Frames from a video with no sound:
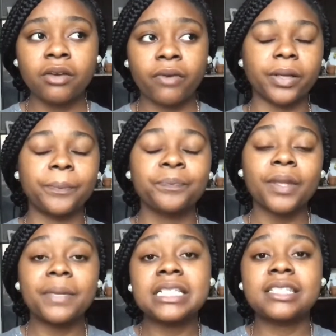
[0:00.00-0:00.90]
right?
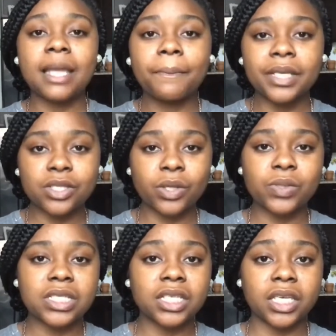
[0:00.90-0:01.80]
But it's stepping
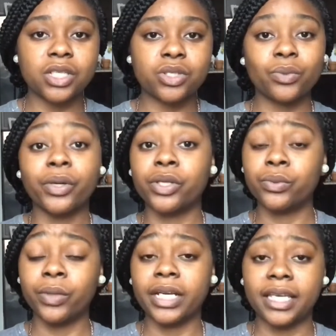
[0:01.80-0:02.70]
stones to get to where you
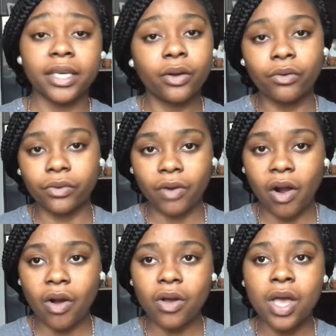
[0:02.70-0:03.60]
want to get
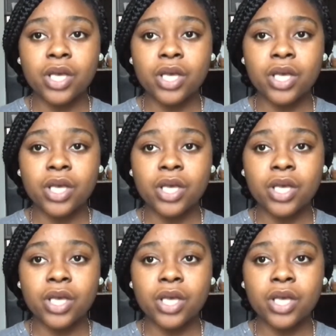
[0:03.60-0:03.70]
overall.